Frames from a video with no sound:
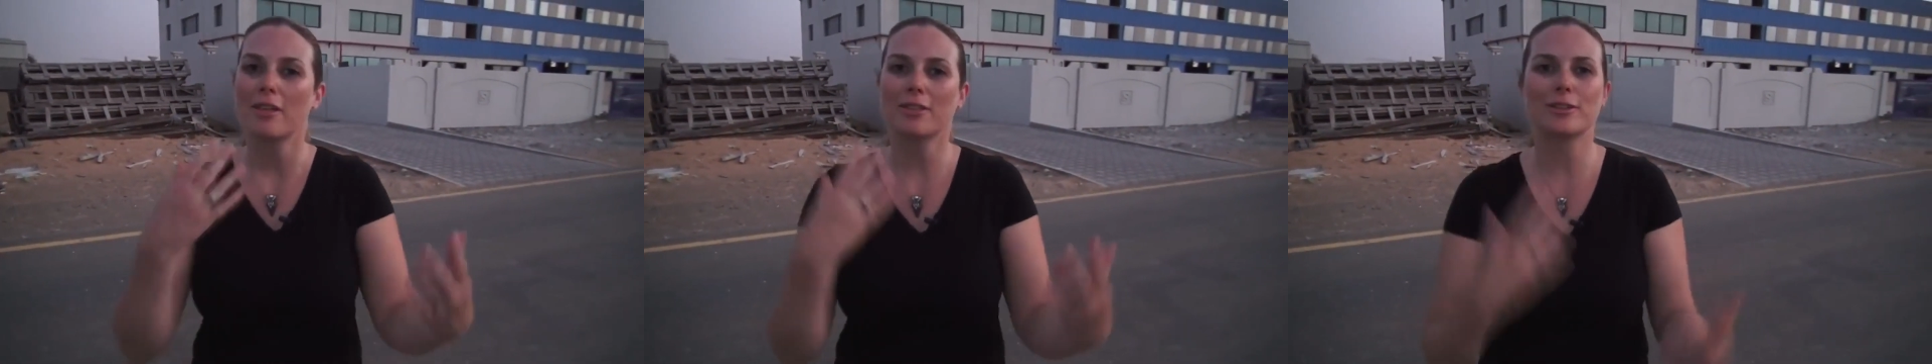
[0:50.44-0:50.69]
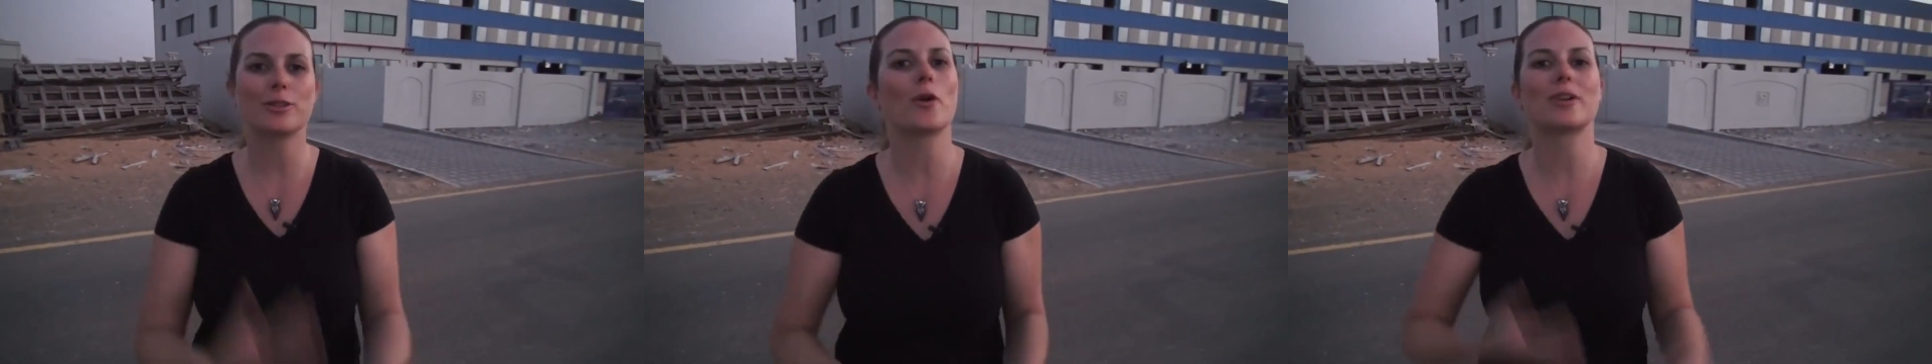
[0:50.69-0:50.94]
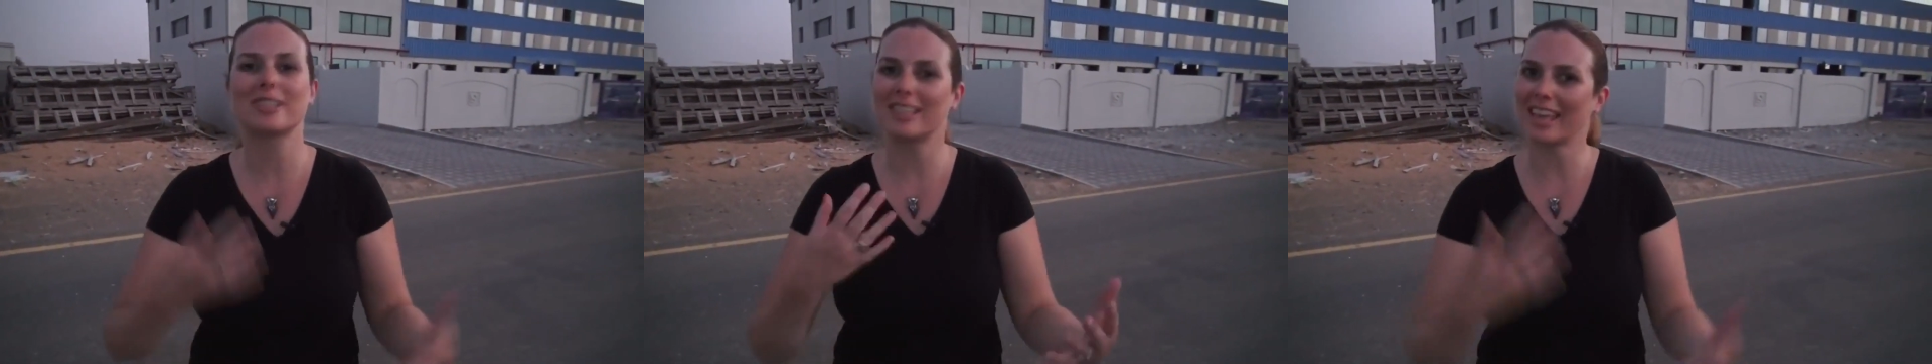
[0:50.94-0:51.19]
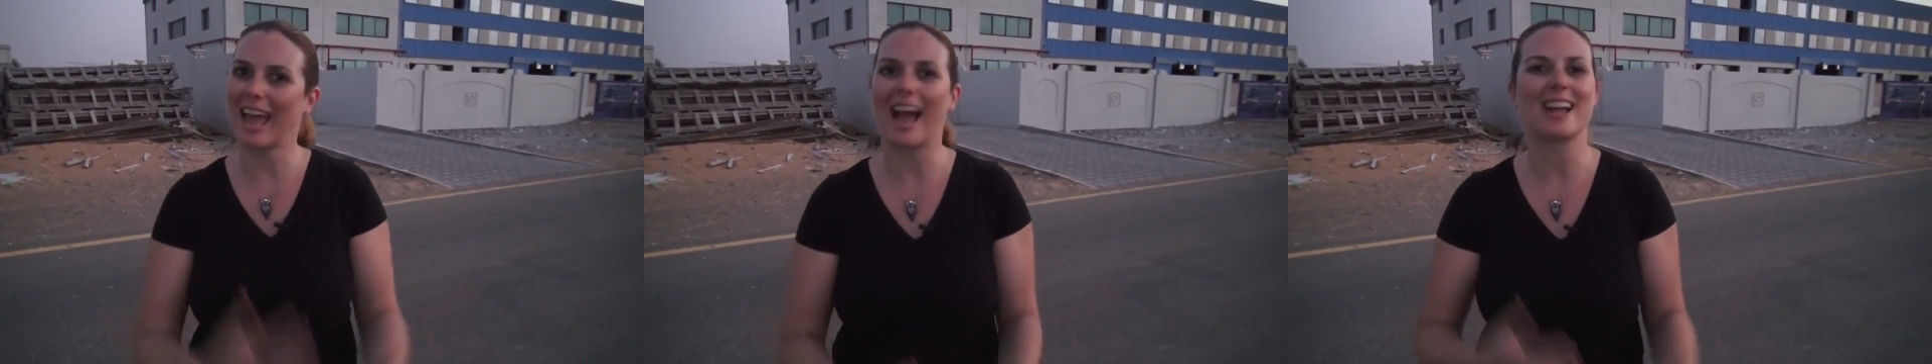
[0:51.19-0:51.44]
the dogs,
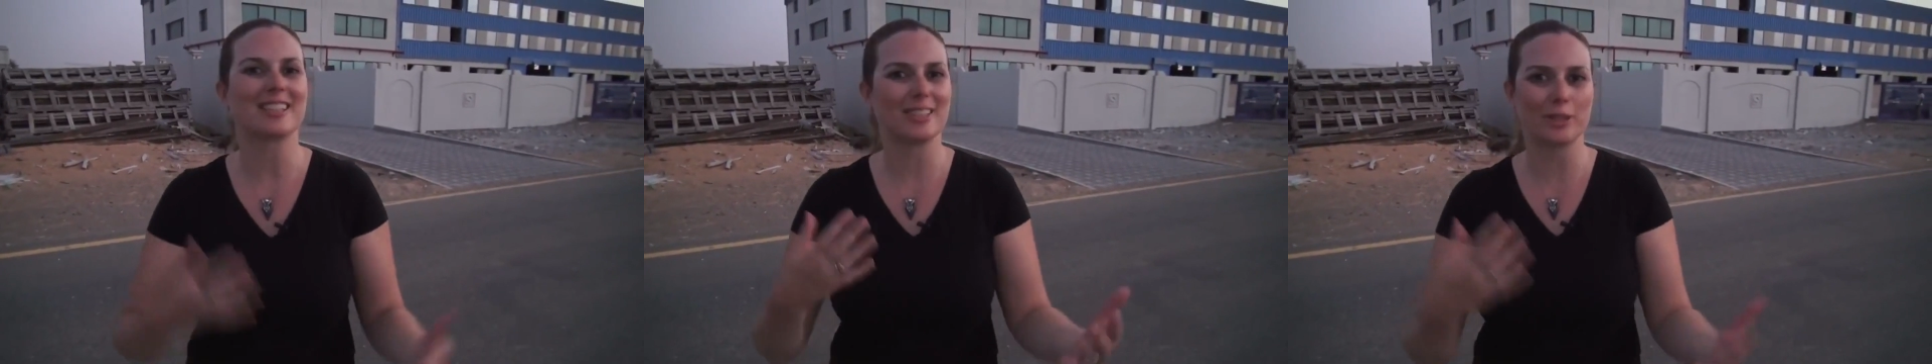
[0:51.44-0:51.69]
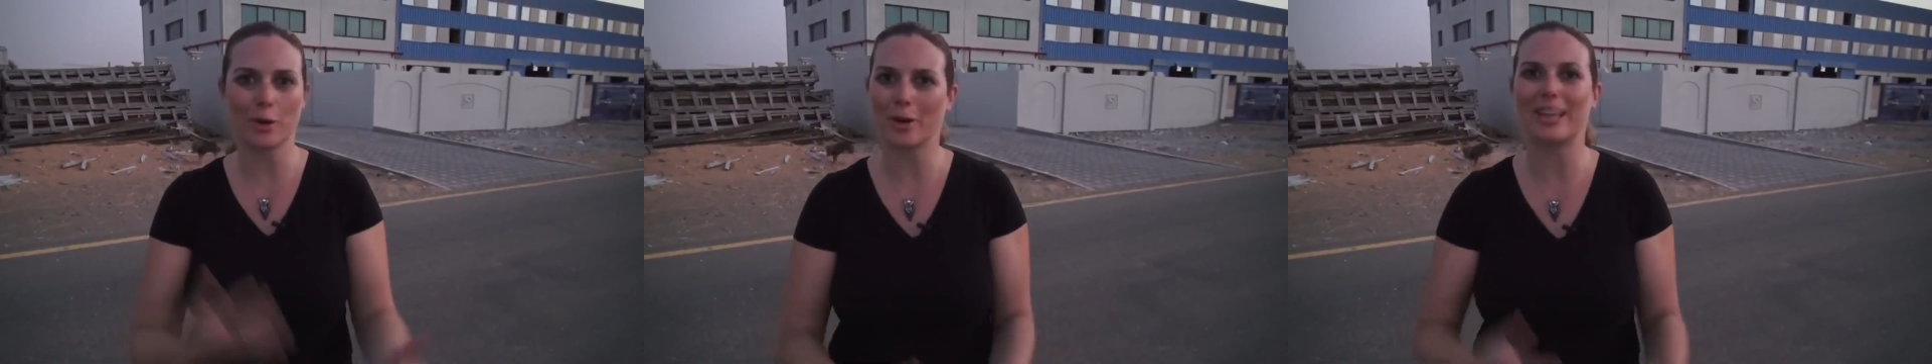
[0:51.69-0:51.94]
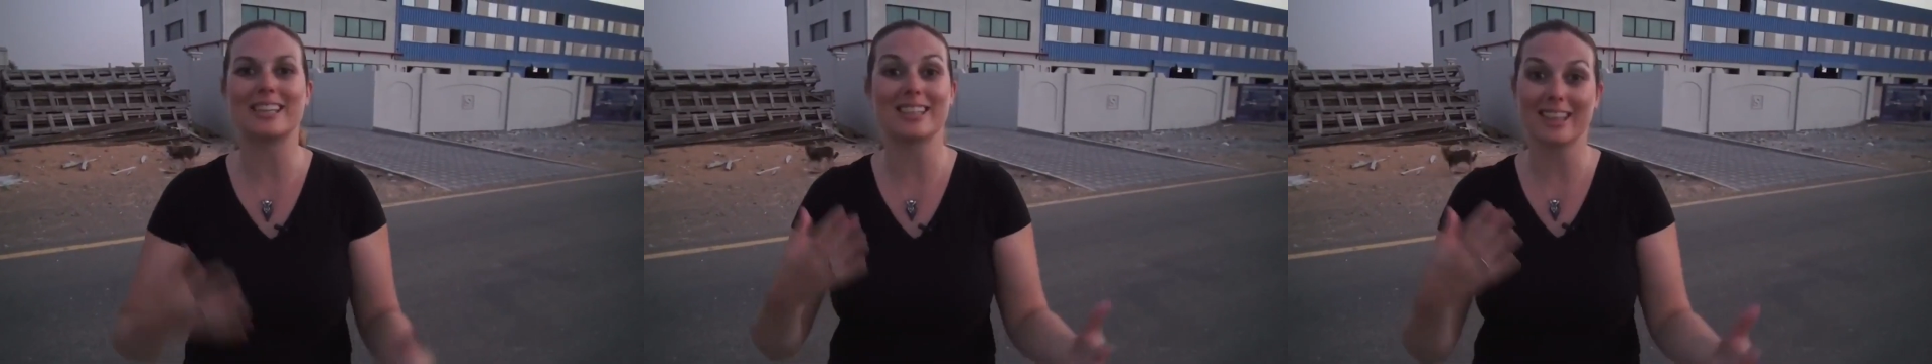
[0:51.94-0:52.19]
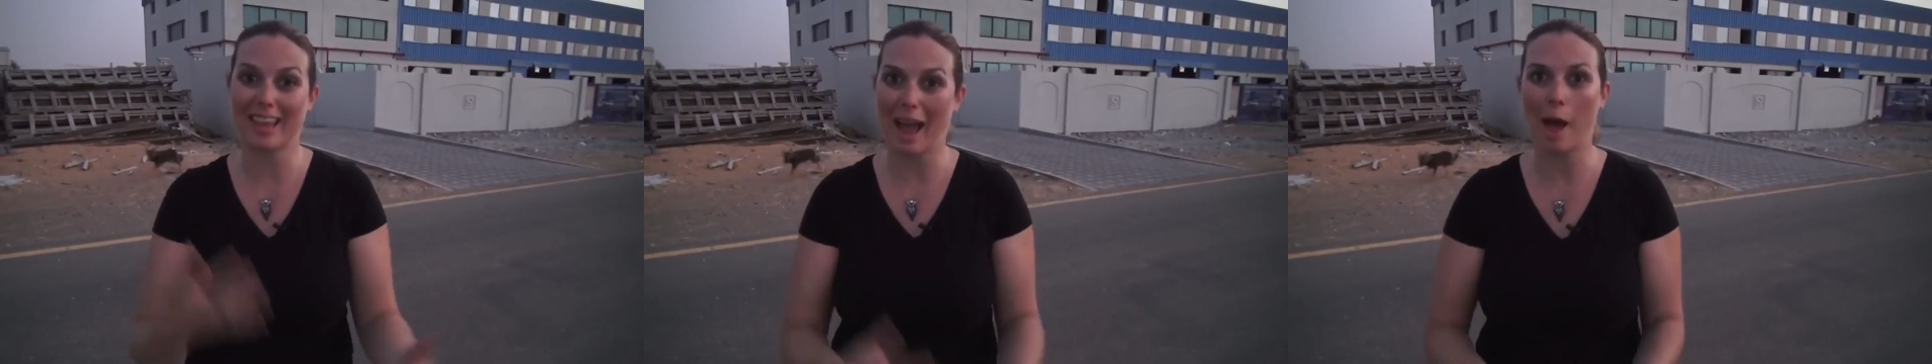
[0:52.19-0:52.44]
the cats, the donkeys
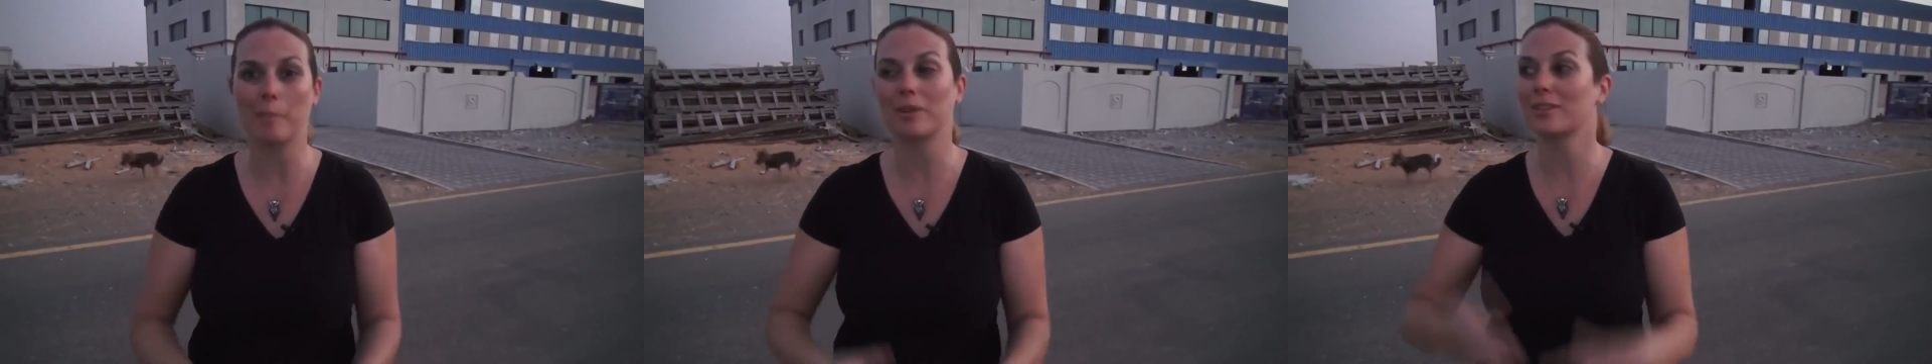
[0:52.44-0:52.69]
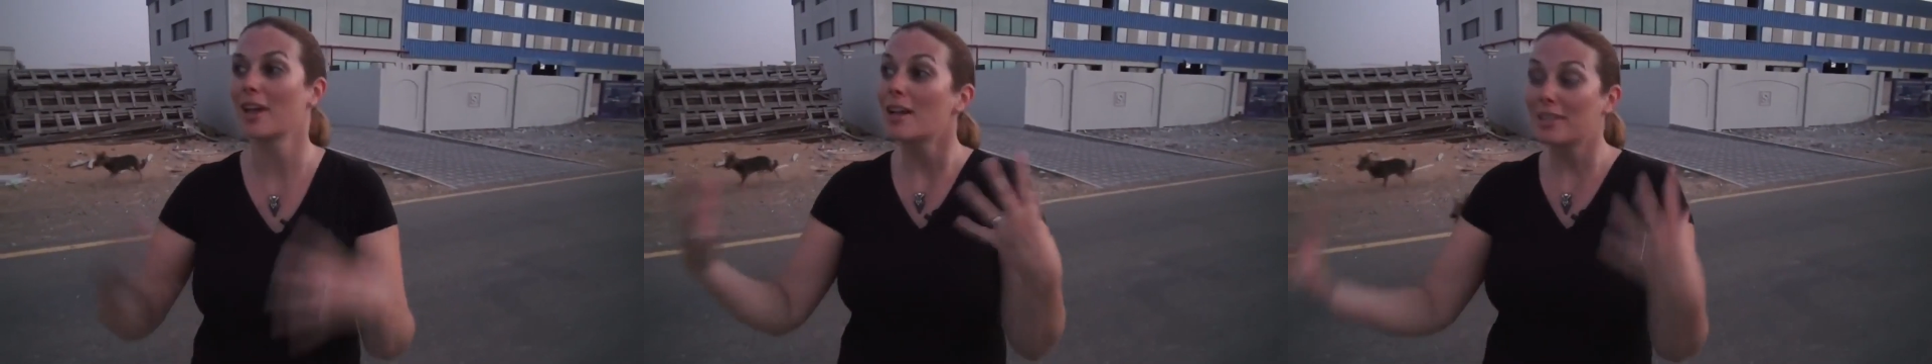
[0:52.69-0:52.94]
and camels,